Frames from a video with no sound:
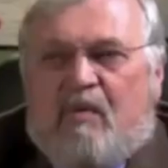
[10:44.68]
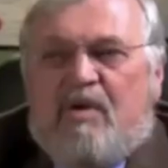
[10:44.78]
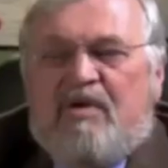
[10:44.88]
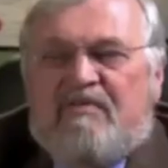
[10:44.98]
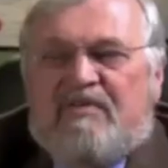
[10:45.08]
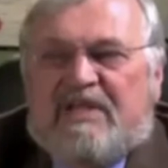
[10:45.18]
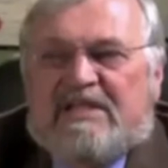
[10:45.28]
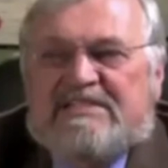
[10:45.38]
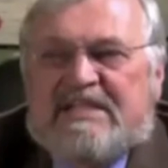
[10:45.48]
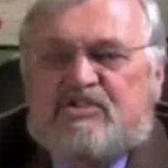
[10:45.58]
One of the
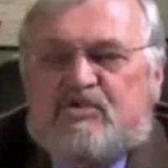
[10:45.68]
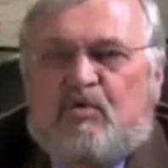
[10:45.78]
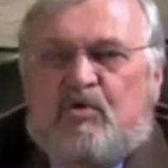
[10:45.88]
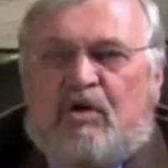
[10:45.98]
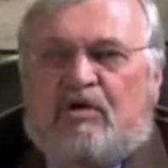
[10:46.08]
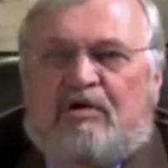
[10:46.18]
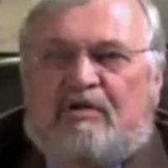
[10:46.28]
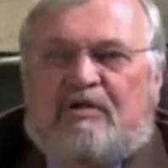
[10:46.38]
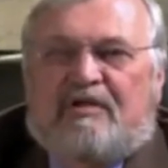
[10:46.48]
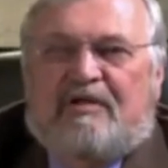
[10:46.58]
things that you
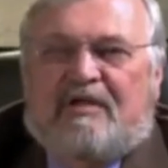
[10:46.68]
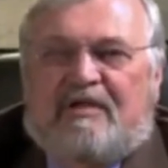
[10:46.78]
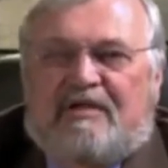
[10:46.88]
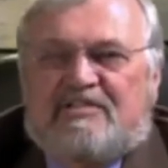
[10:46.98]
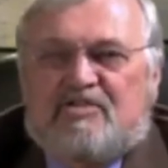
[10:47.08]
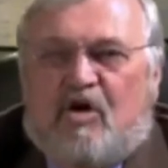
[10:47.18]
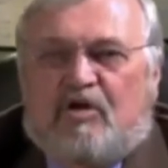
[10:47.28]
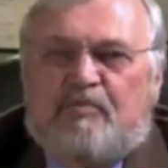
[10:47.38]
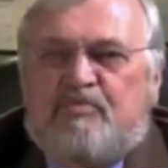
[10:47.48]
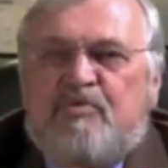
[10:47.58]
learn is
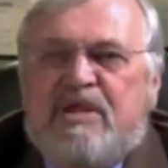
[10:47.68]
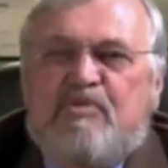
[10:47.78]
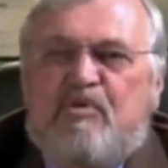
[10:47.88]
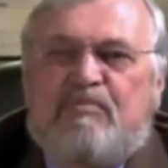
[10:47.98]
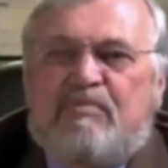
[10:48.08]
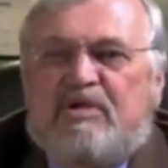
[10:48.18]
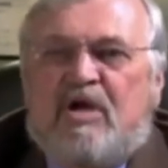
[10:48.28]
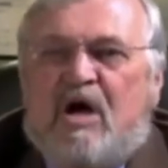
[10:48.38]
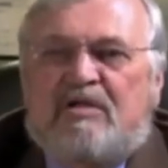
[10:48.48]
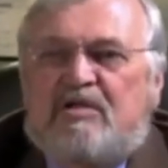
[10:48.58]
called primum
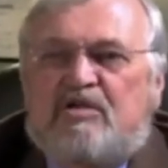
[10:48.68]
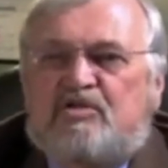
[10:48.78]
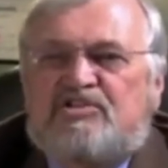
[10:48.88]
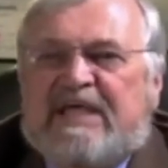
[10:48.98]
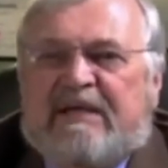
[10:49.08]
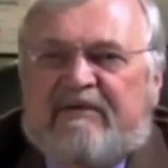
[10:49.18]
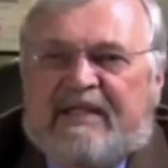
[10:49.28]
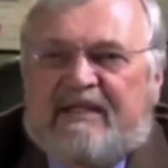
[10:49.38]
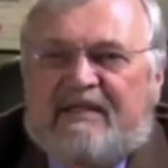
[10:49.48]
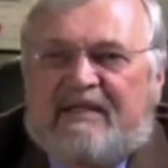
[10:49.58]
non
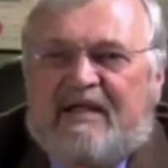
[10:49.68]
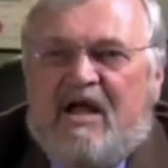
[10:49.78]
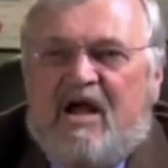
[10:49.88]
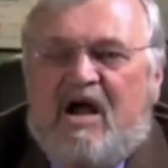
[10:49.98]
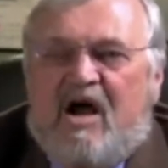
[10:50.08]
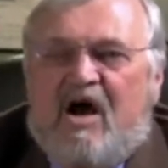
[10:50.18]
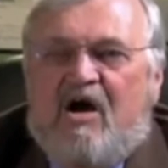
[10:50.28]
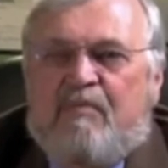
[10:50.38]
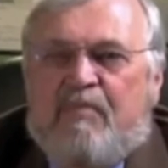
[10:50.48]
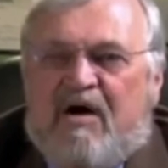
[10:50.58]
nocere.
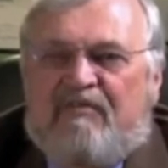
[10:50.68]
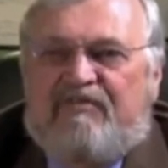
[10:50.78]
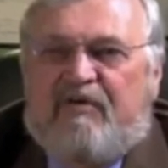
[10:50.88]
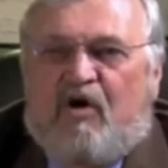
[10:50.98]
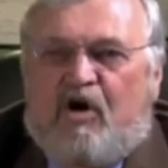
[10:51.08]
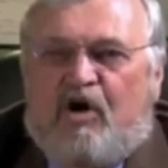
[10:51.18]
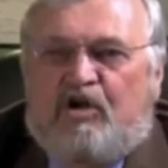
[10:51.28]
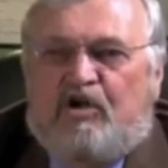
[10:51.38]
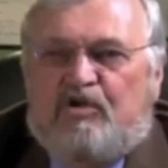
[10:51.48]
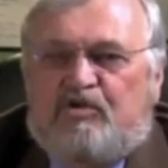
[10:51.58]
Above
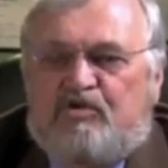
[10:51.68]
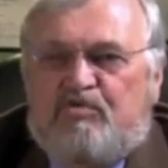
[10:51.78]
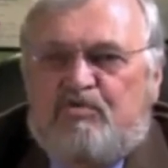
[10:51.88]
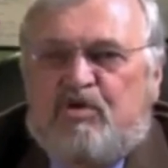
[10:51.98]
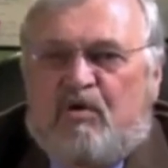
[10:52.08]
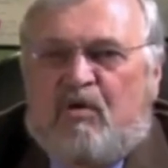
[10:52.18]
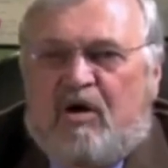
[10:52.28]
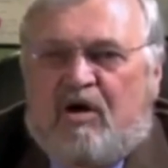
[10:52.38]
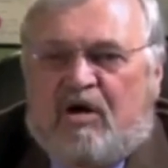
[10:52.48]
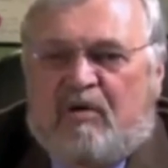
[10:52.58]
all, do no
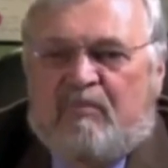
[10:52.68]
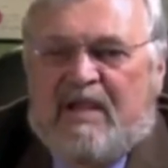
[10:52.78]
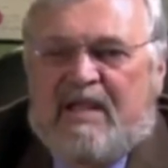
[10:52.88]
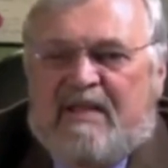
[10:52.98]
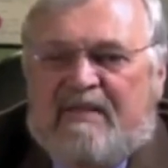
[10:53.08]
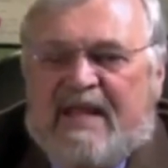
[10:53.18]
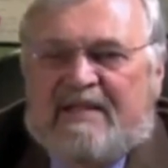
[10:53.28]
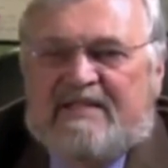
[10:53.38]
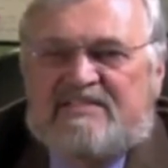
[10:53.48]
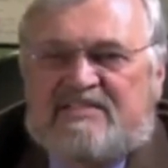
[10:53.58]
harm.
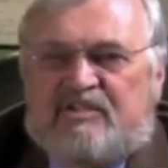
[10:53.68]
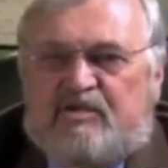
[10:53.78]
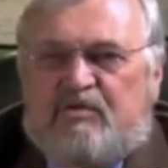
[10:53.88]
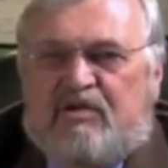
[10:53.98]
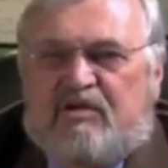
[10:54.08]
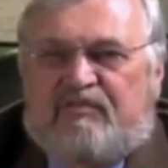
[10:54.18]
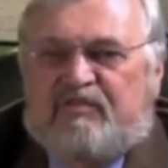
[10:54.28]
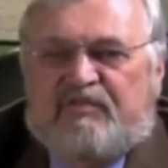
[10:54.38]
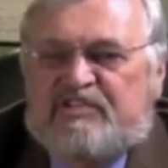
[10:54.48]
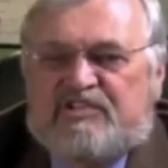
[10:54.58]
That is the duty
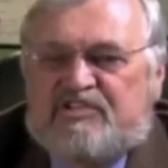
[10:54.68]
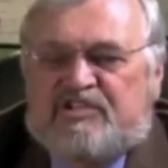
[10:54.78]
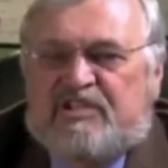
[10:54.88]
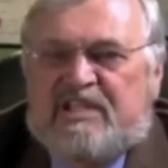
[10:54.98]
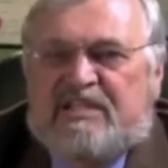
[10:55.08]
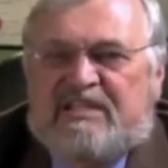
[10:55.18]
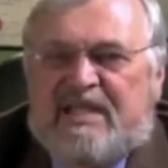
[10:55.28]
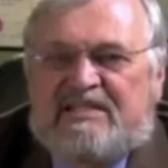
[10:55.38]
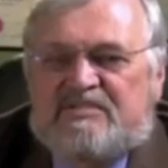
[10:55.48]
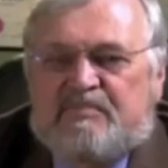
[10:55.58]
of a physician. It
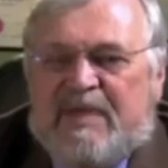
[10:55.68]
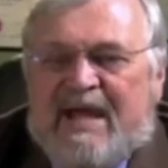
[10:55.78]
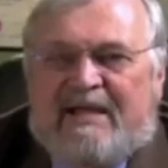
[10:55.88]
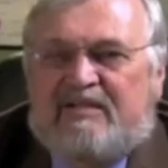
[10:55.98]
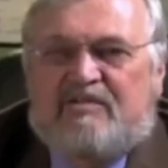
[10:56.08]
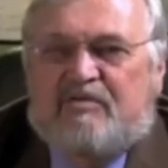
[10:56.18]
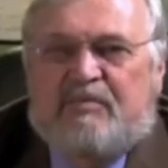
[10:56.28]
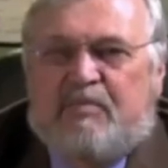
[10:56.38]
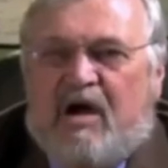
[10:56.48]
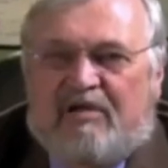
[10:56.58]
dates back to
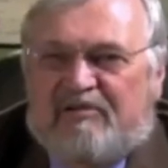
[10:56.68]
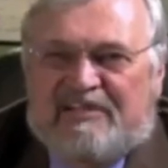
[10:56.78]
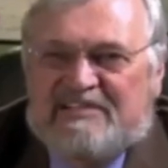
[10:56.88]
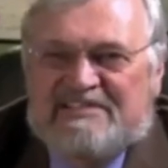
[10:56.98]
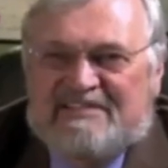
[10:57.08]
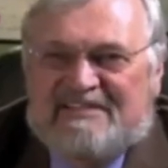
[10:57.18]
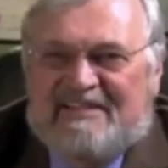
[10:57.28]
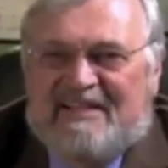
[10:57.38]
Hippocrates.